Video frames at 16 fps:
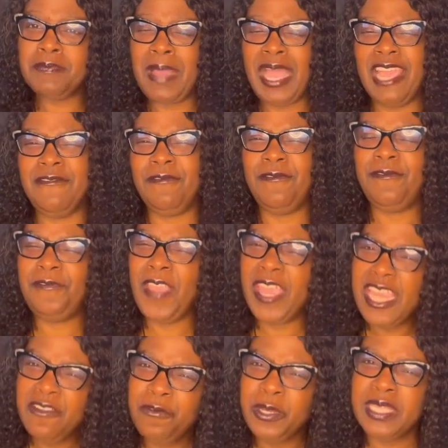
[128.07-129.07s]
my
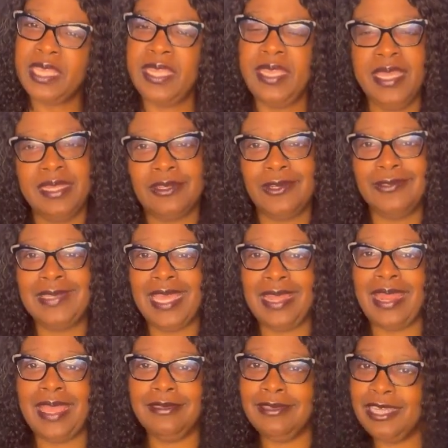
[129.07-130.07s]
favorite candle
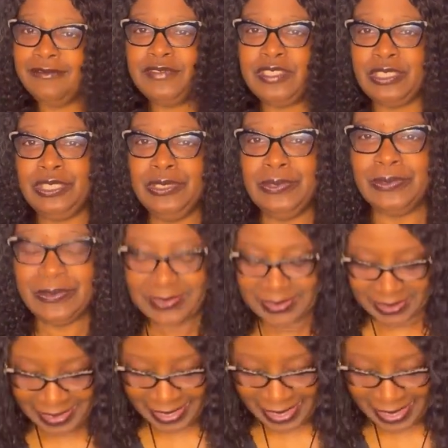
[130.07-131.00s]
that I love to use?